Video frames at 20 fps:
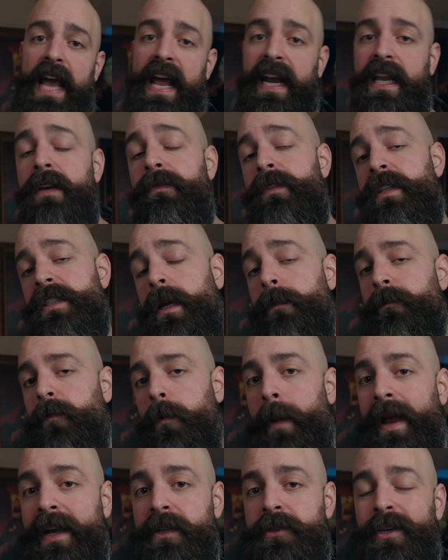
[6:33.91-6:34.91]
Any of this
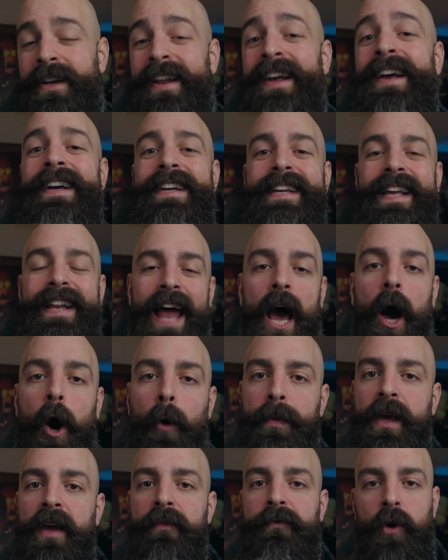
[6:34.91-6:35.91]
information can
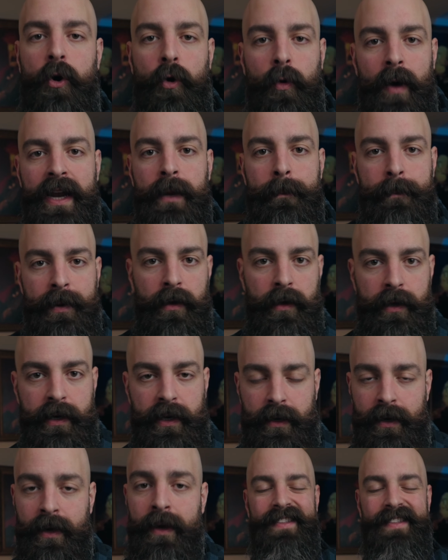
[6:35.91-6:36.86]
help give credibility.